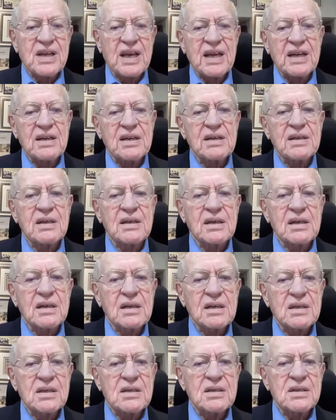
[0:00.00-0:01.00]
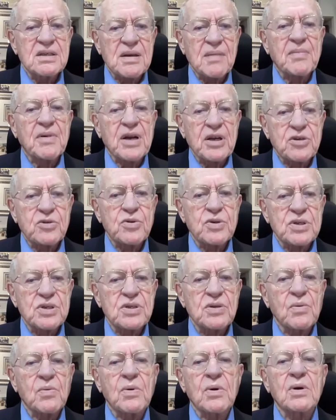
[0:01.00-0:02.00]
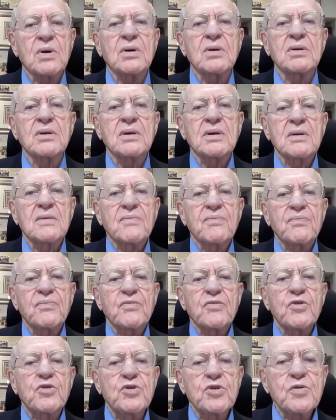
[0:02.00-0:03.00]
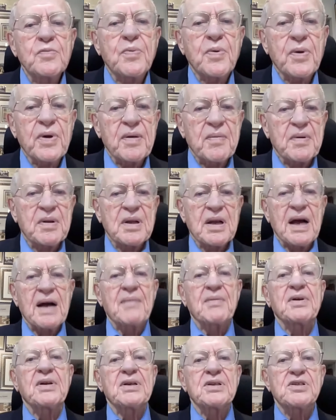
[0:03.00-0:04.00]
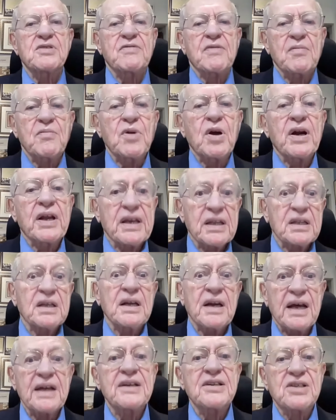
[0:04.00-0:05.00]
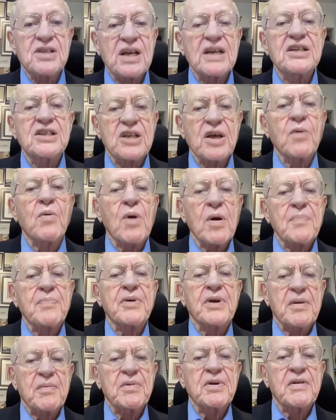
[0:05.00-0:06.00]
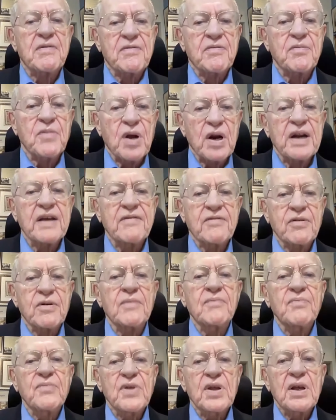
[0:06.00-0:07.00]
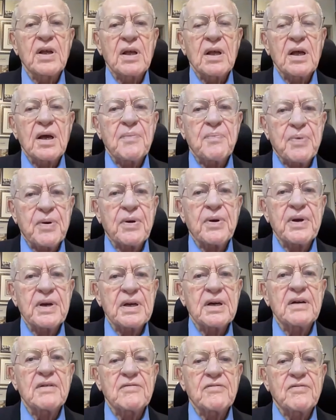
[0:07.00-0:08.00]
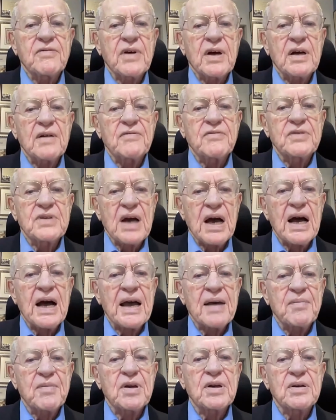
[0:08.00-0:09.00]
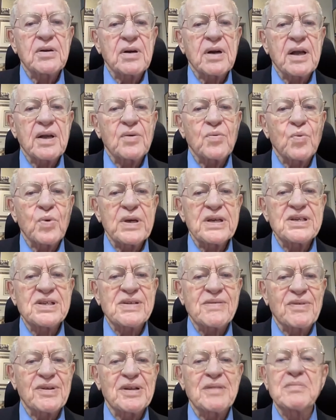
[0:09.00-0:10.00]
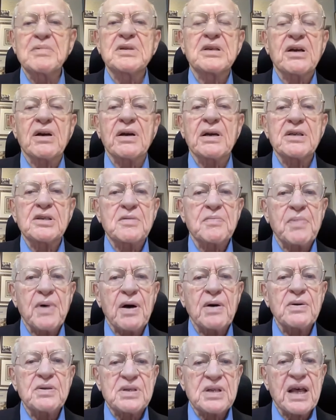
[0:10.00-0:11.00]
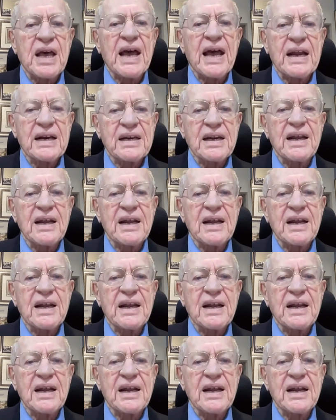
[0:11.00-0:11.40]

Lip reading: And some countries in the world do prohibit communists from running. In the United States, they were prohibited from running for a period of time. And we civil libertarians oppose that.